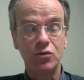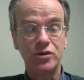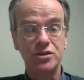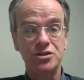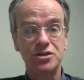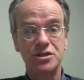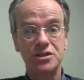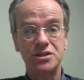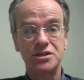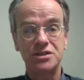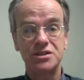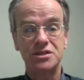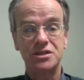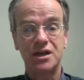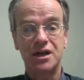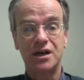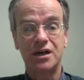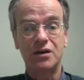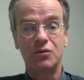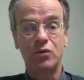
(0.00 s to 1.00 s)
which is
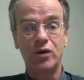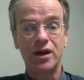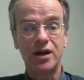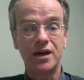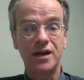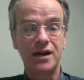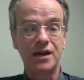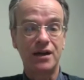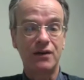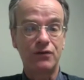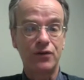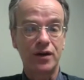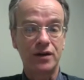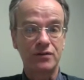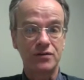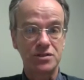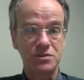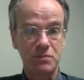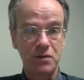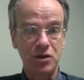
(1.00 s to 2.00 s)
what any
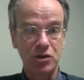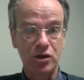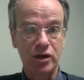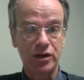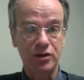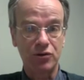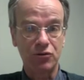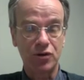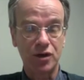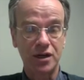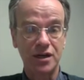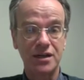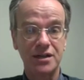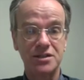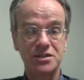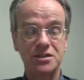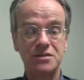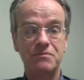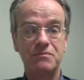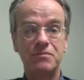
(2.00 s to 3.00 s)
effective spin doctrine
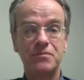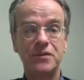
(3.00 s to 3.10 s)
does.